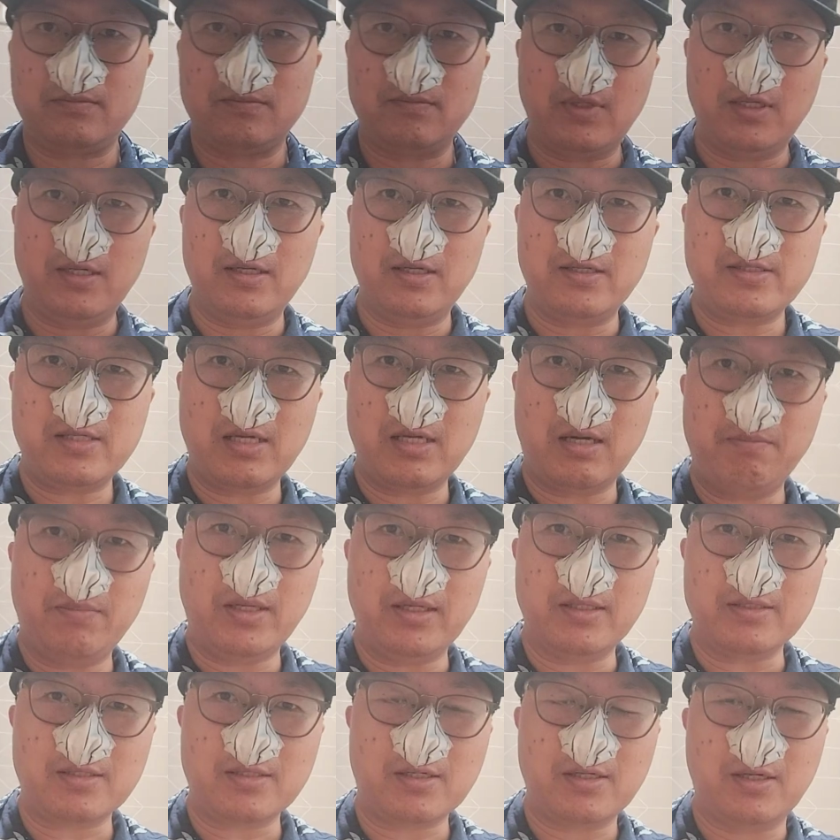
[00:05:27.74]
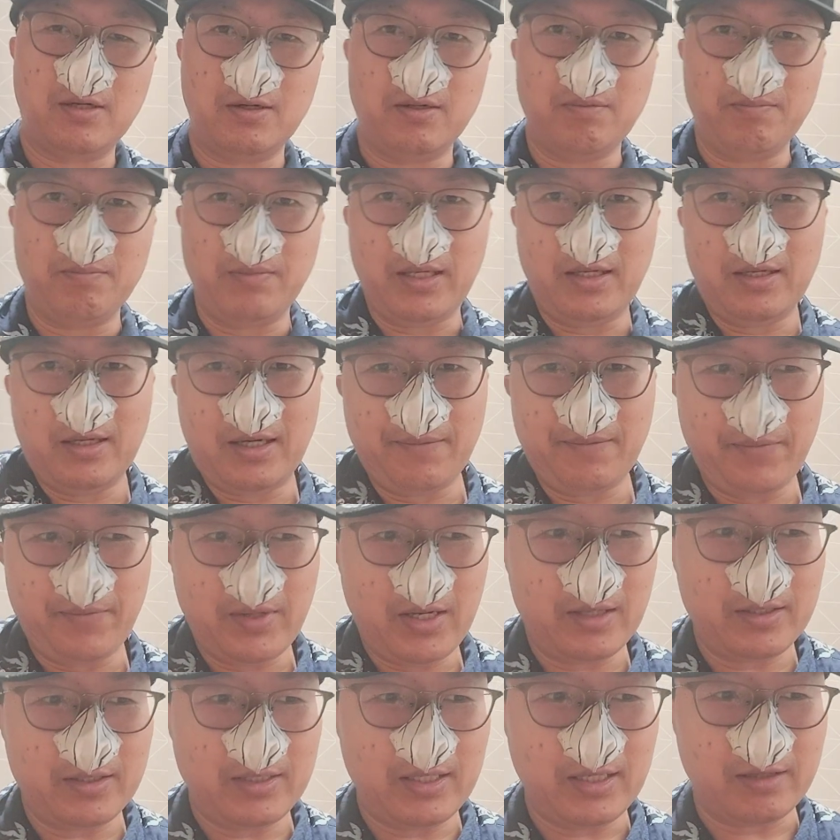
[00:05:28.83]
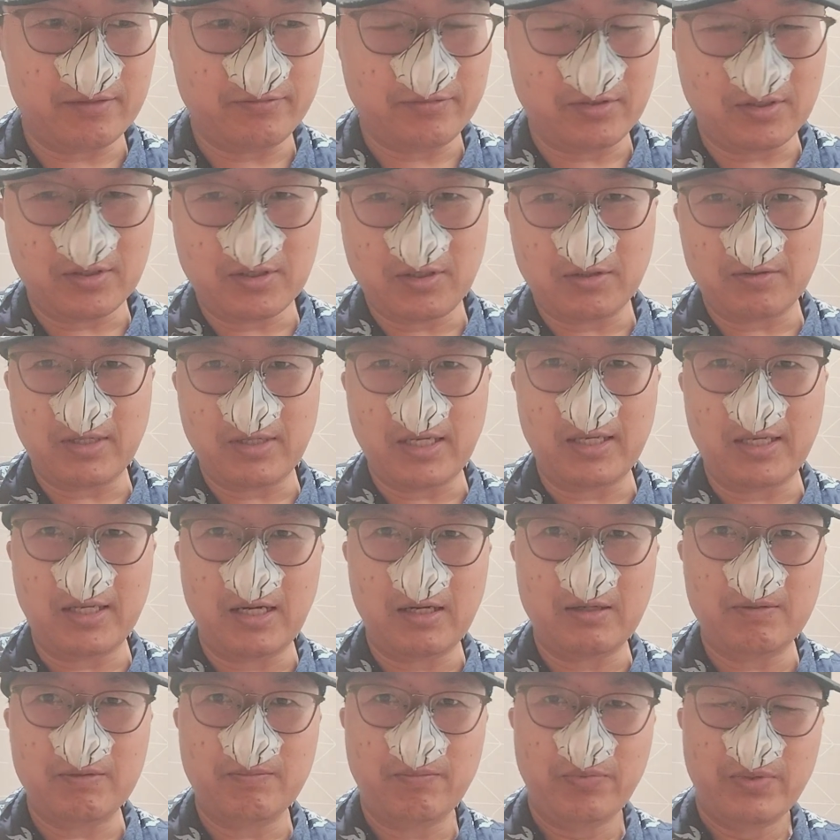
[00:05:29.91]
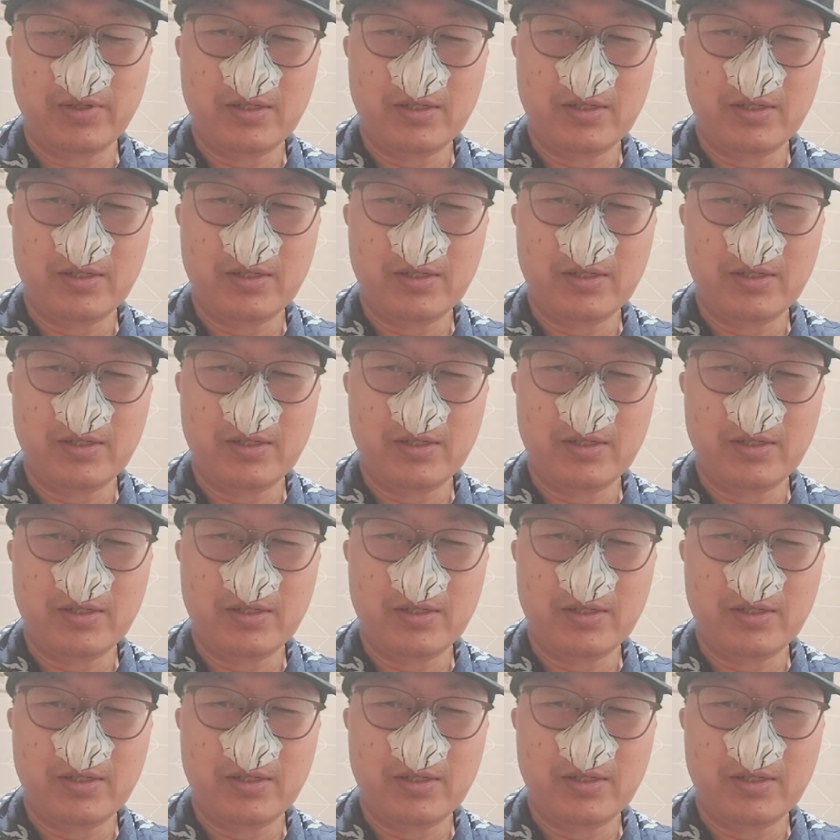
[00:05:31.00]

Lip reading: somebody's calling me. I'm not taking a phone call right now.